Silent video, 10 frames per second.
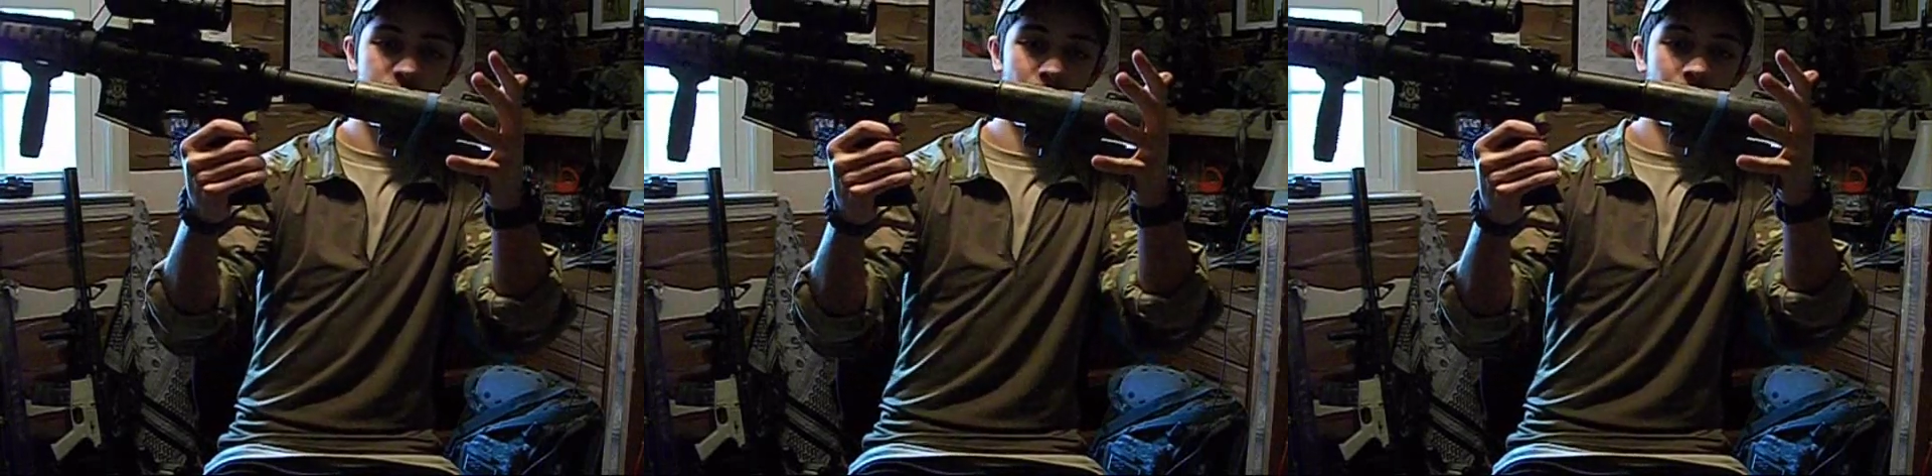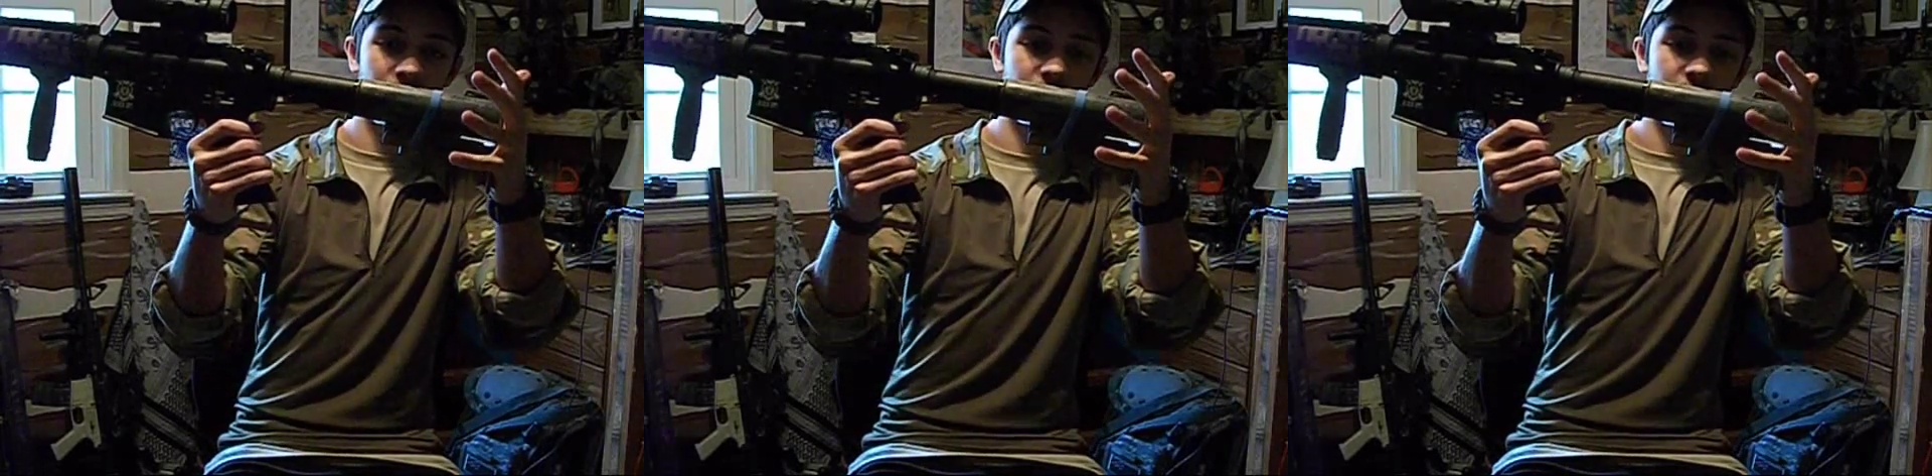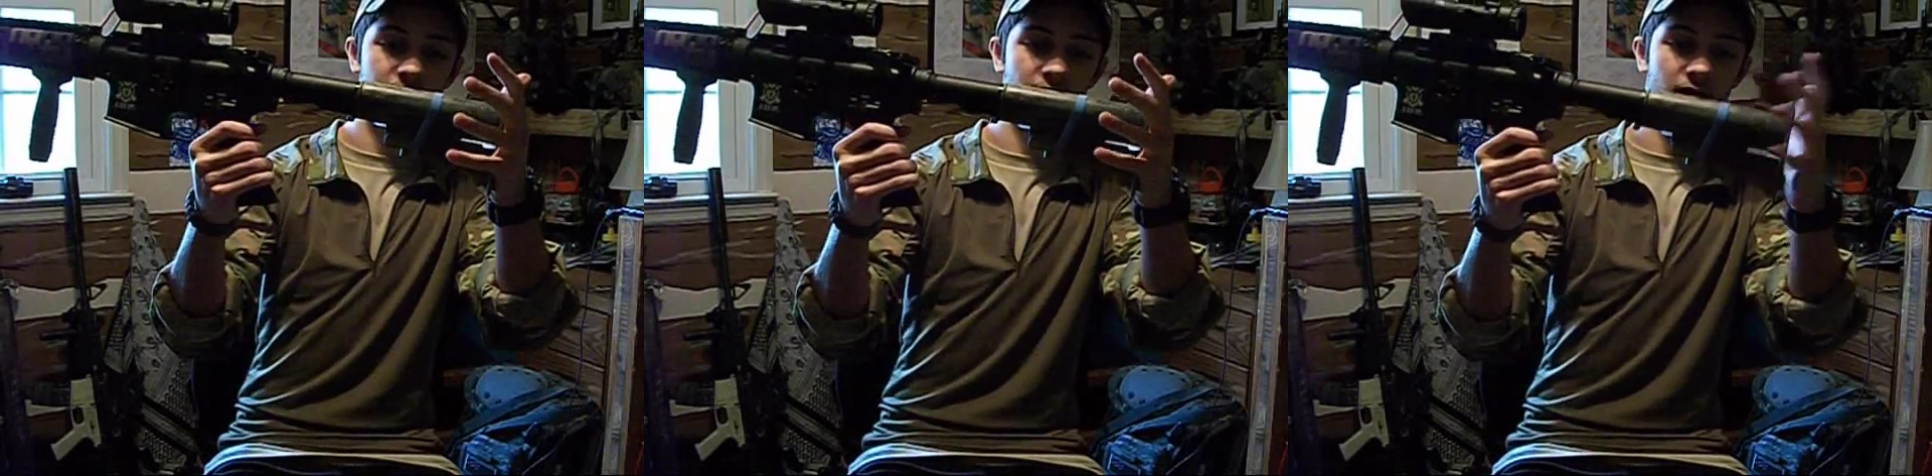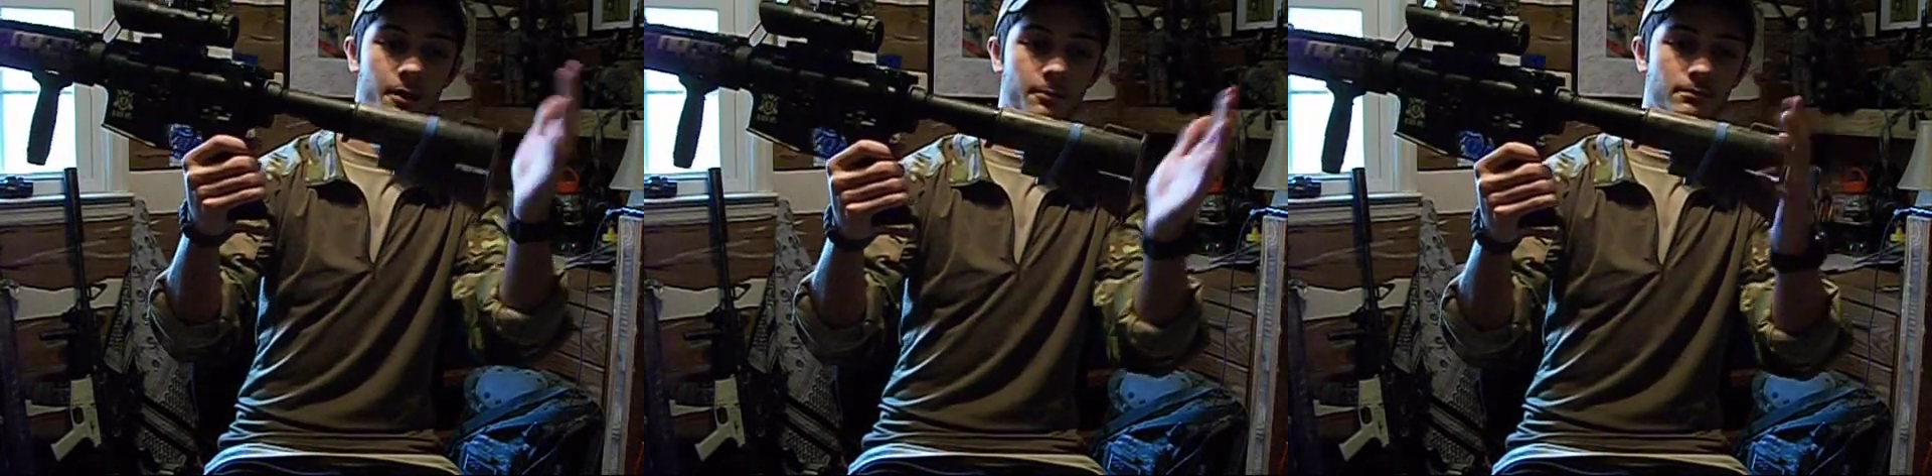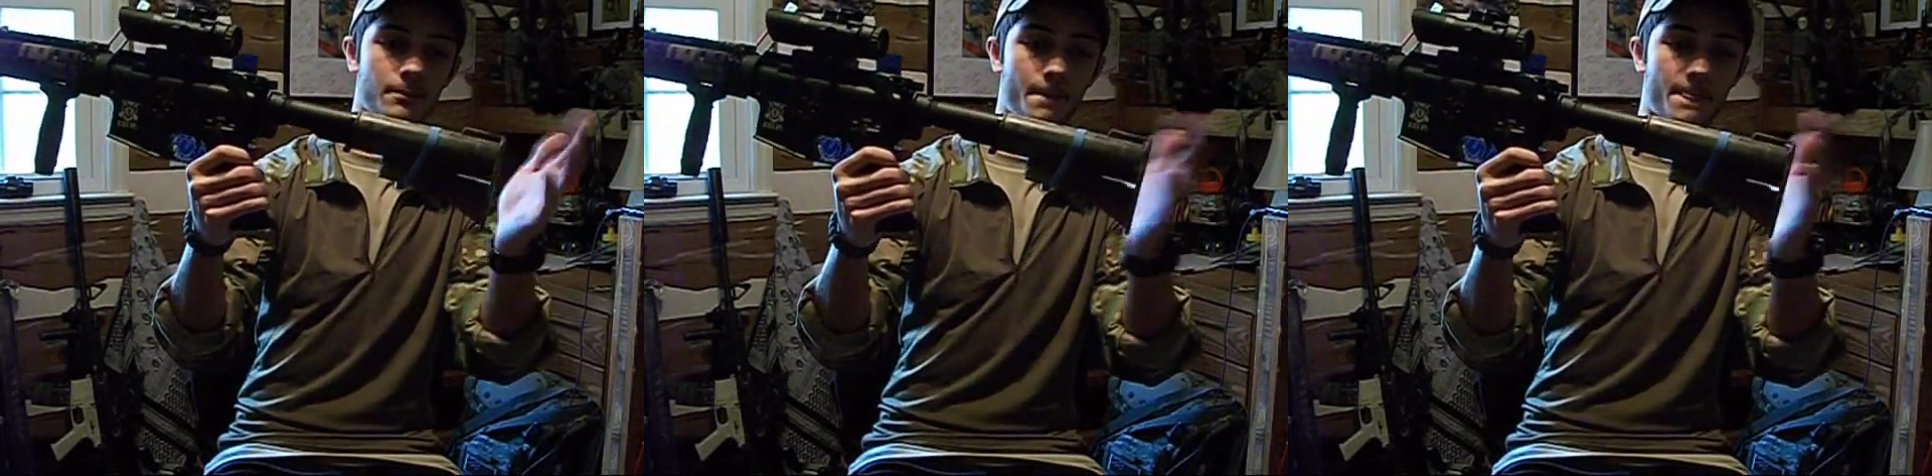painted the
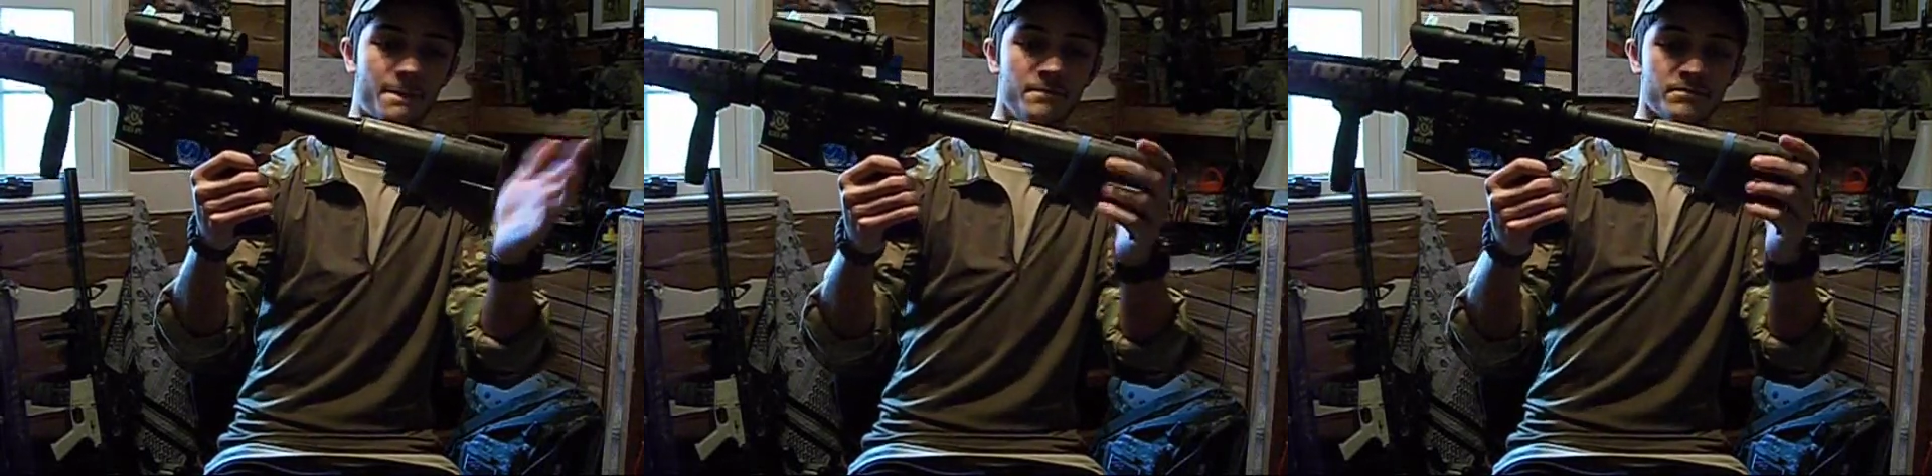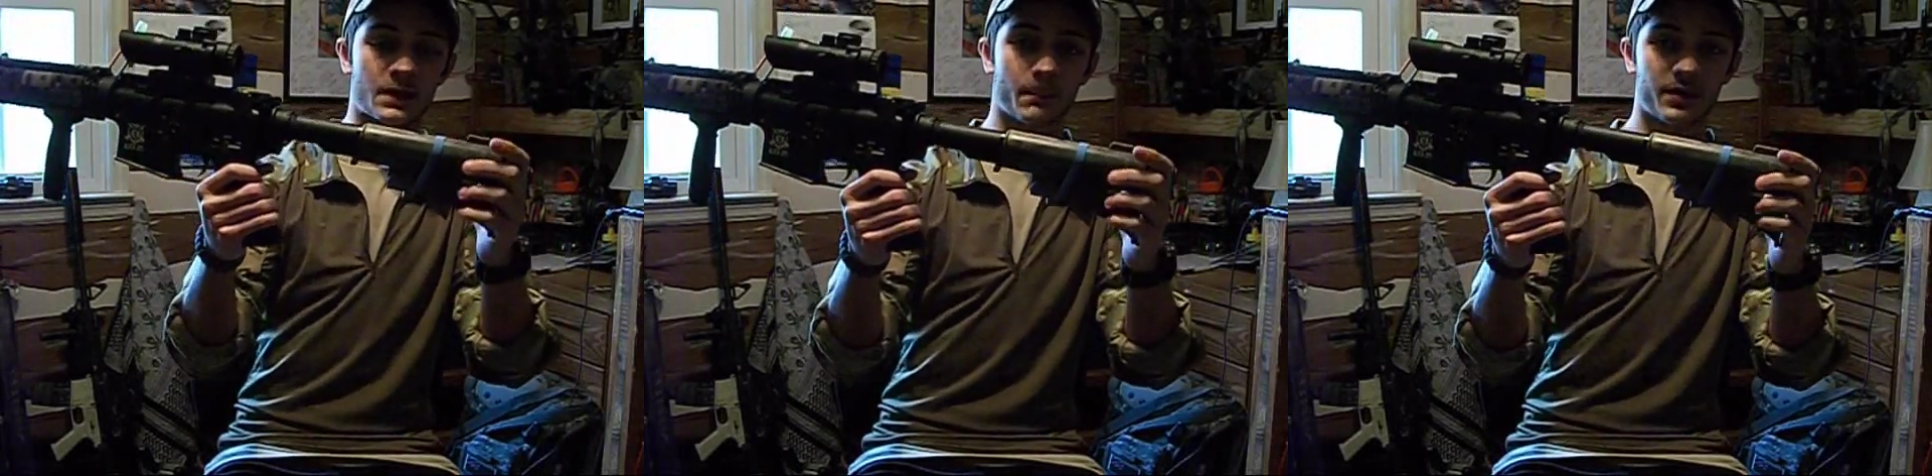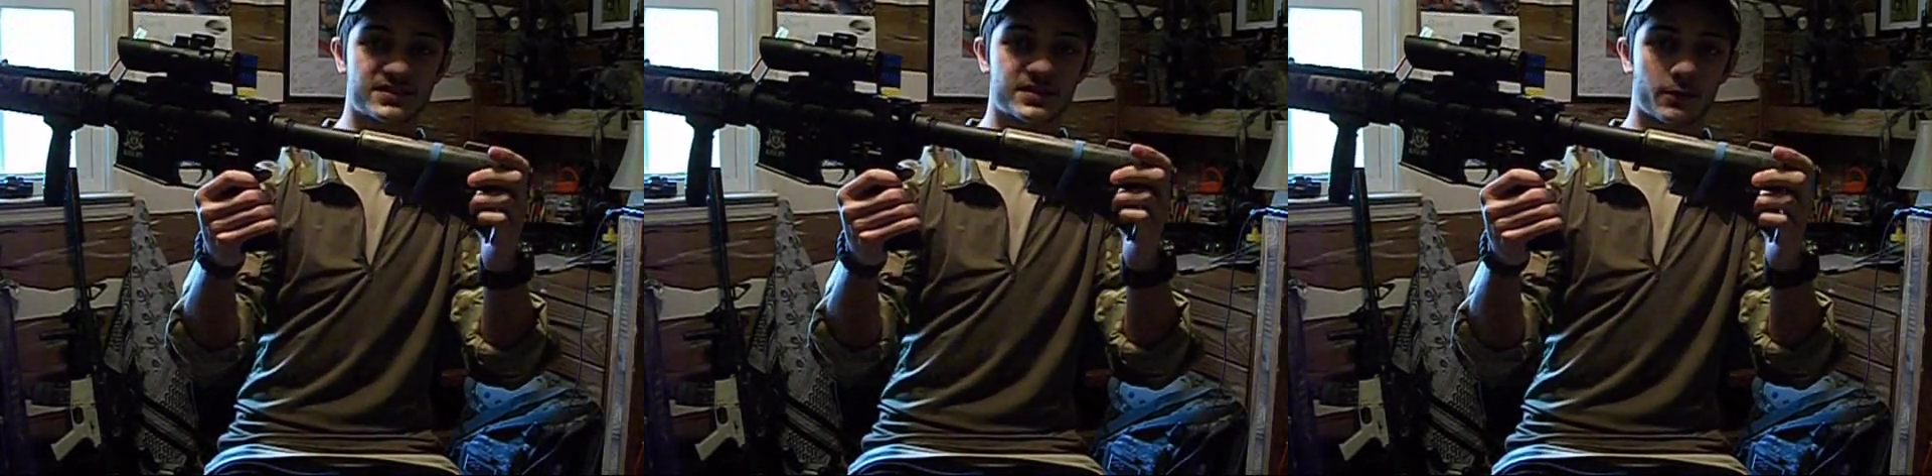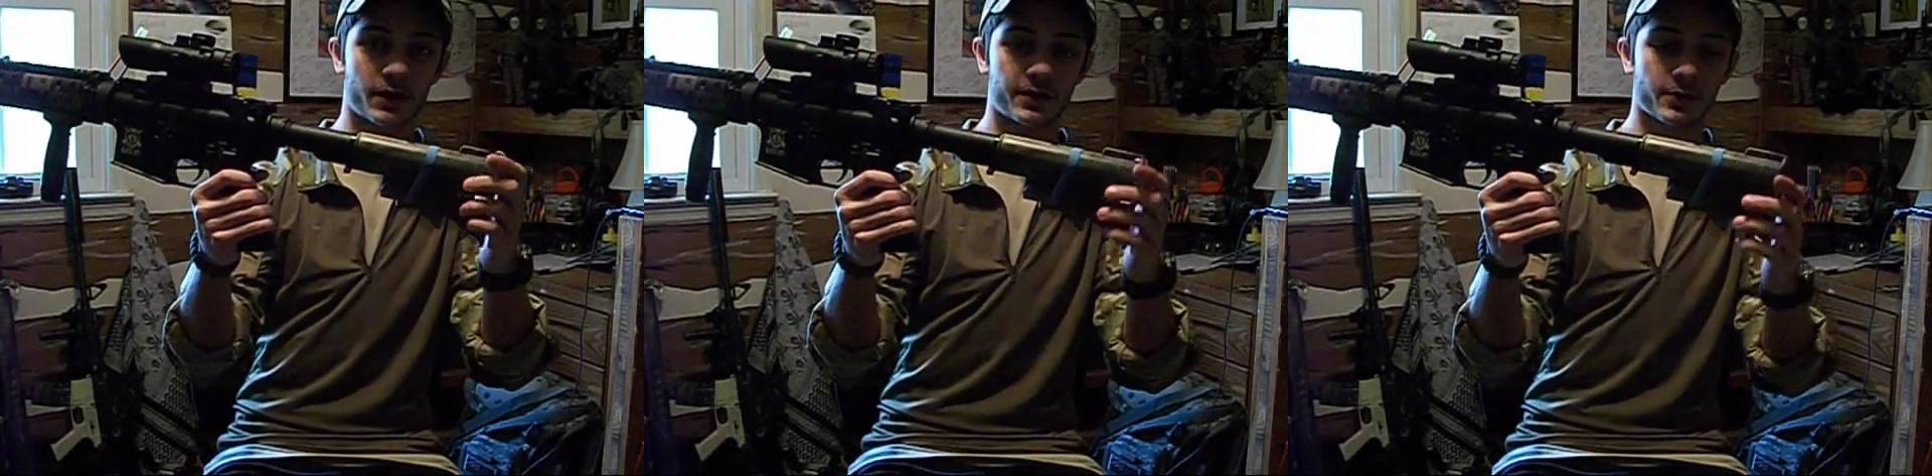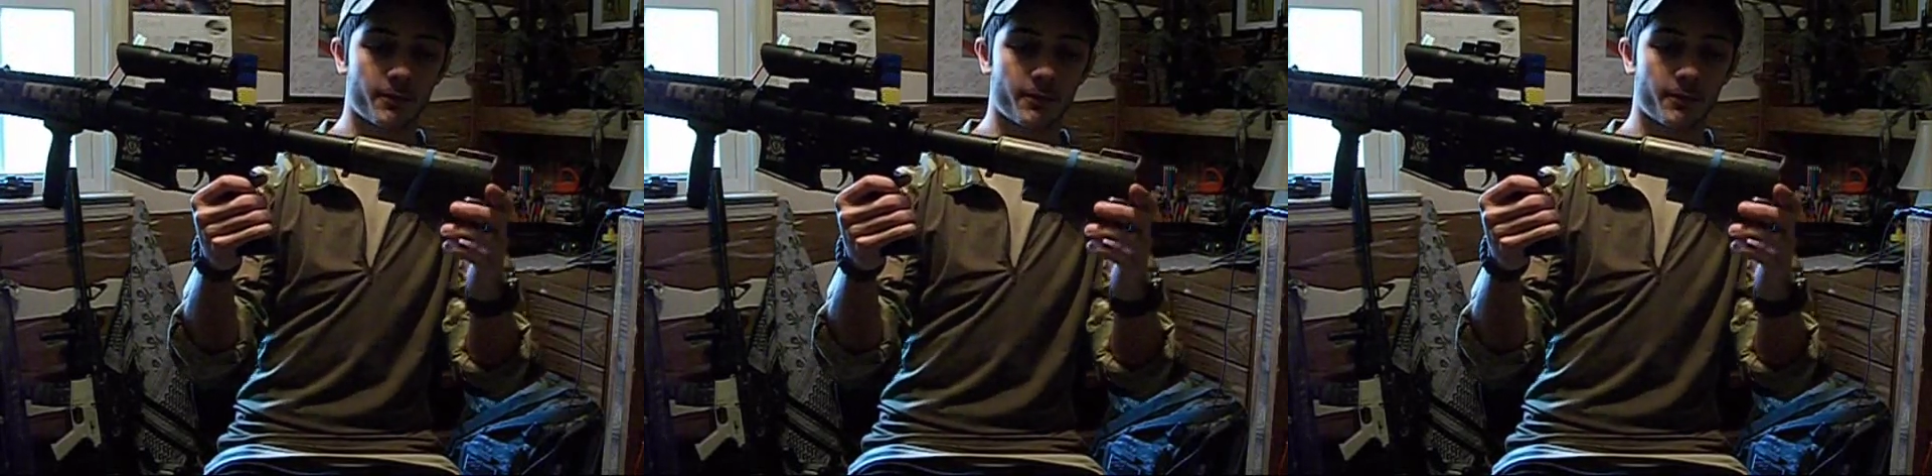buttstock right here,